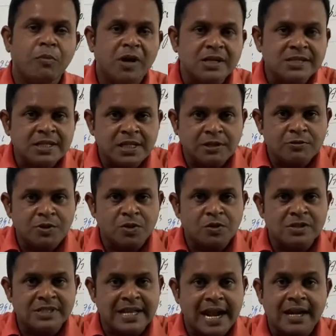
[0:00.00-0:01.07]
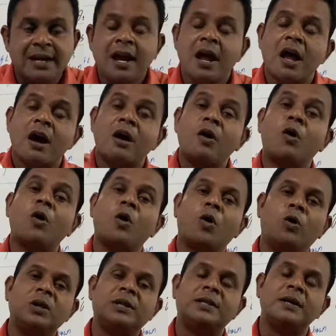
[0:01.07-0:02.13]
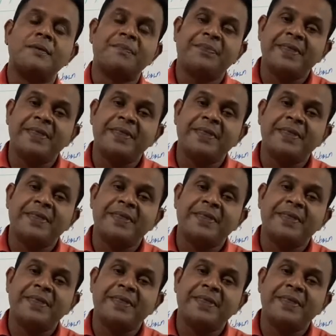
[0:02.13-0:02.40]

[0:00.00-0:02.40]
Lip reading: Positive shows that growth,